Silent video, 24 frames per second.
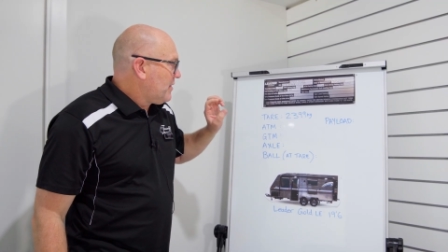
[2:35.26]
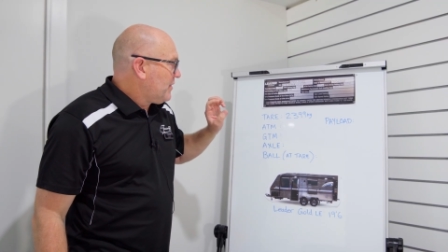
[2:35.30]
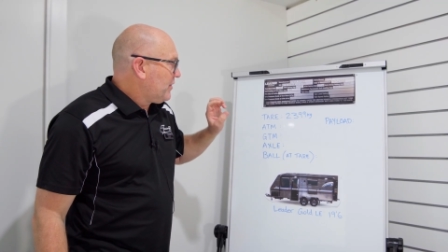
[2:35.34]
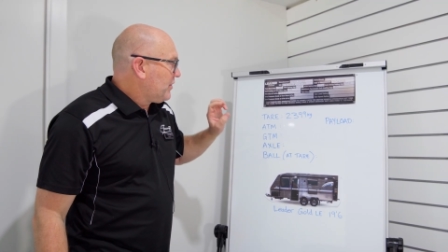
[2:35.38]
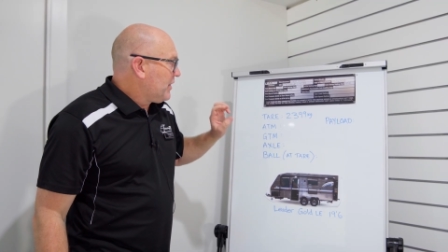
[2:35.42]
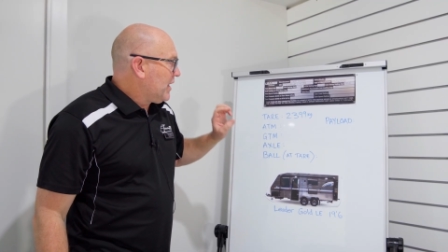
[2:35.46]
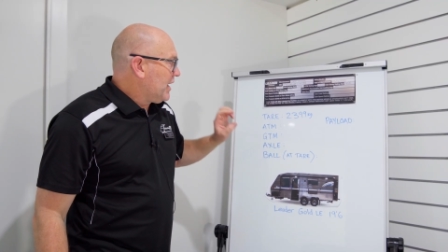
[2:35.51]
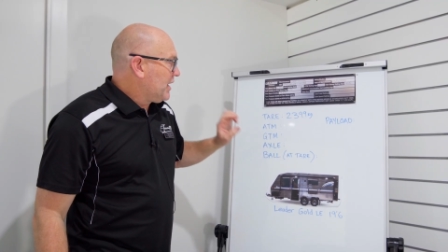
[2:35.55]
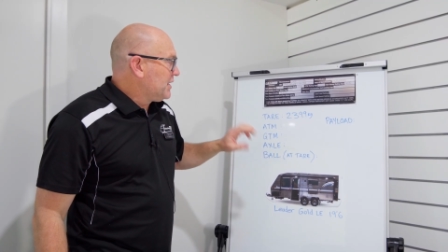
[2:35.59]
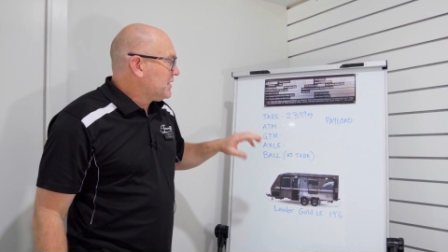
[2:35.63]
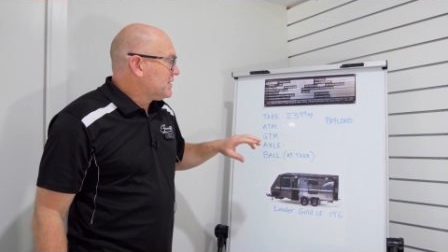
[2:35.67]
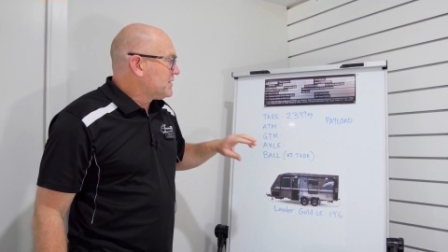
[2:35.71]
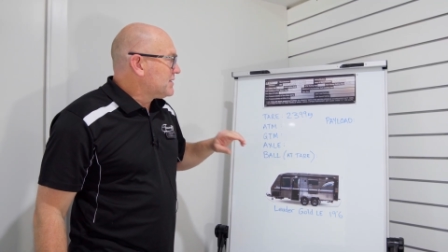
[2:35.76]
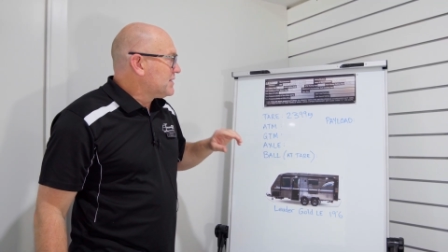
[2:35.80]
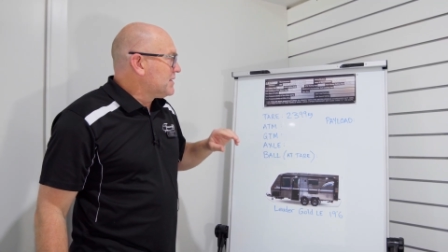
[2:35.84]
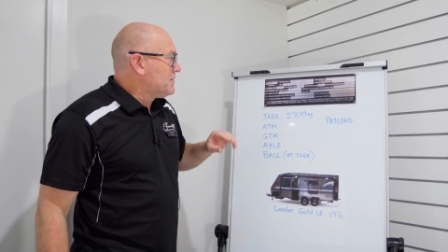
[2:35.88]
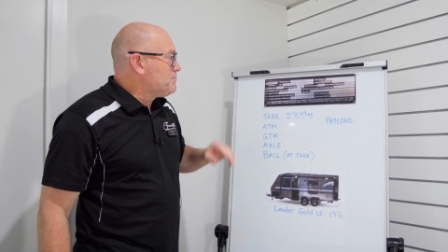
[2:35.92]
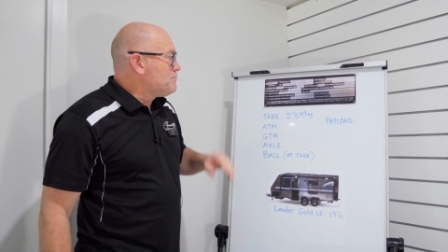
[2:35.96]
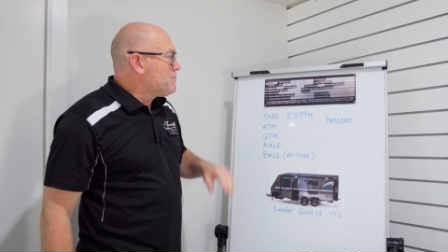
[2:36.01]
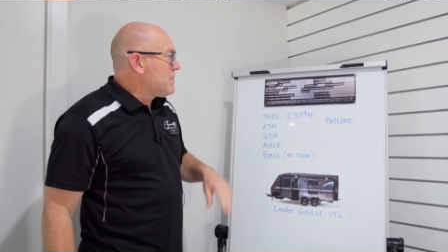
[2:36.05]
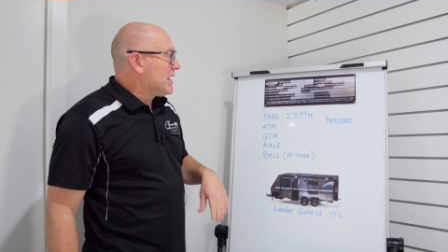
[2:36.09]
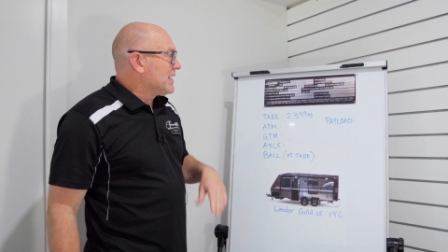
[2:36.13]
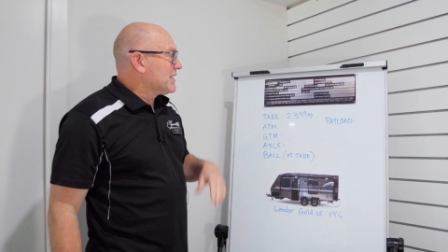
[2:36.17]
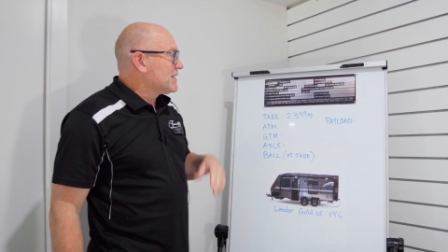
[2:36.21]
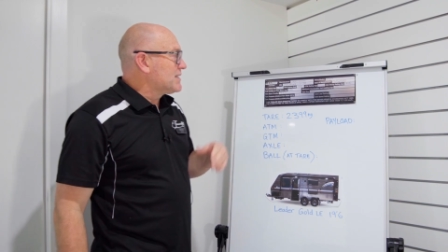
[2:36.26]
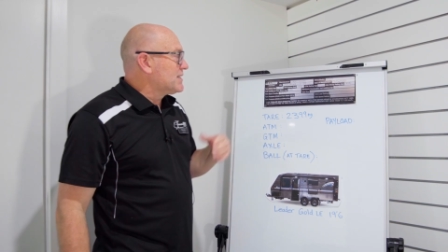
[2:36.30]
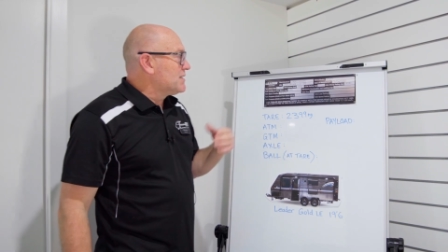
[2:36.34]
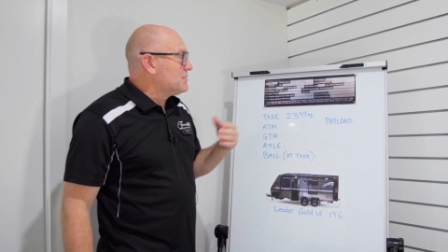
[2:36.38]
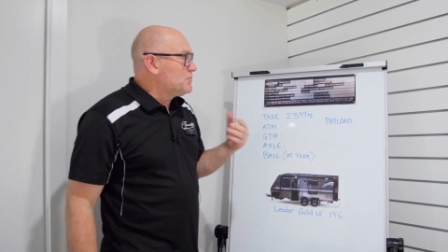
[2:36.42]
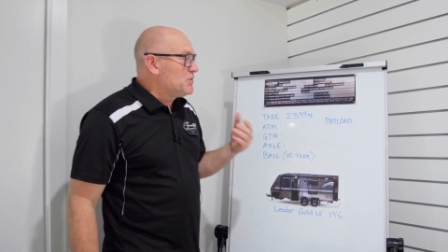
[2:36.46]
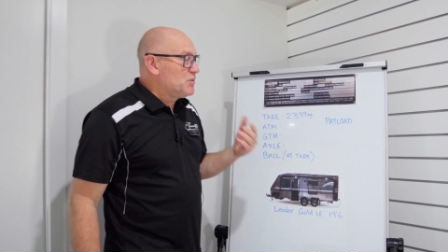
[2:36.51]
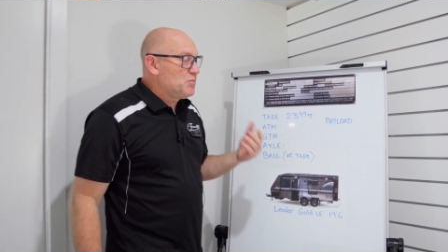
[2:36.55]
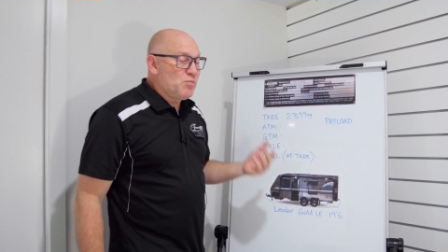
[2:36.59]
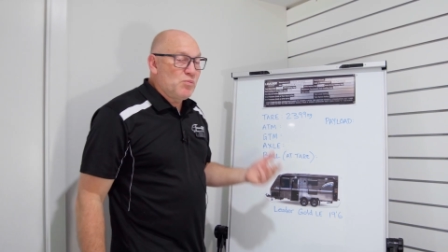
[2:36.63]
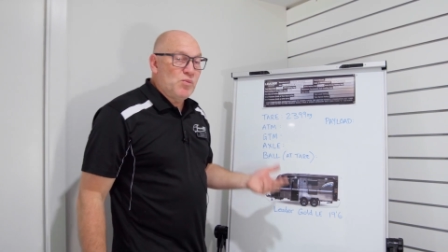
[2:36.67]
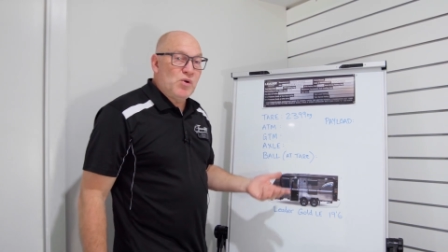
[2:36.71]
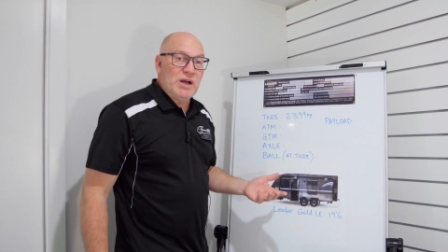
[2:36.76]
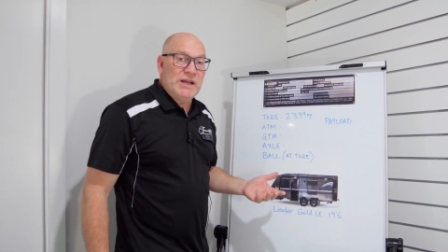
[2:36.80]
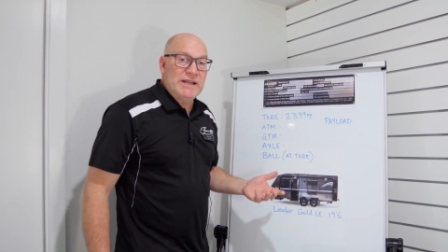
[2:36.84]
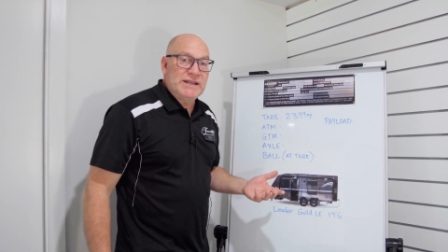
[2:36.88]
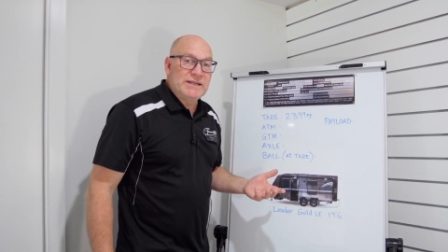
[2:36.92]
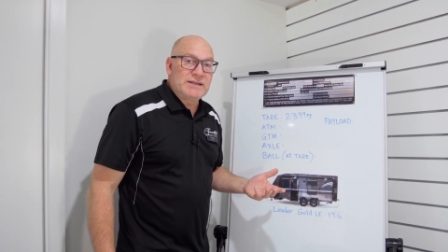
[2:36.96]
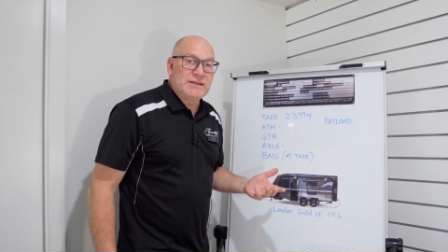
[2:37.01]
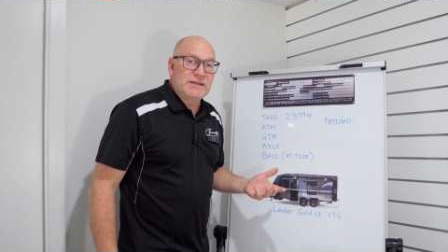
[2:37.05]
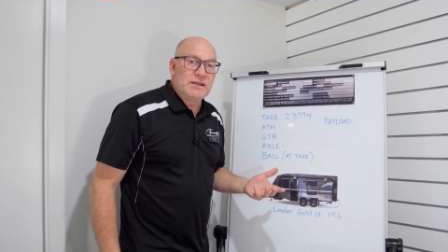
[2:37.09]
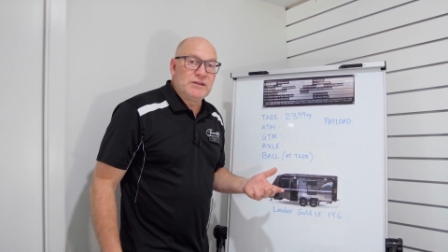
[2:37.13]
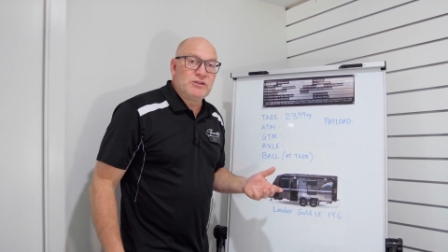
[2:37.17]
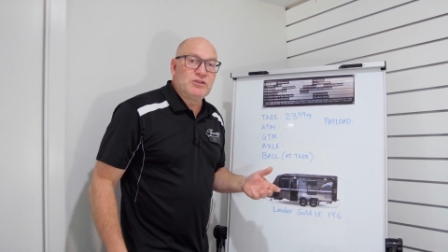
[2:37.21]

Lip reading: That is the maximum weight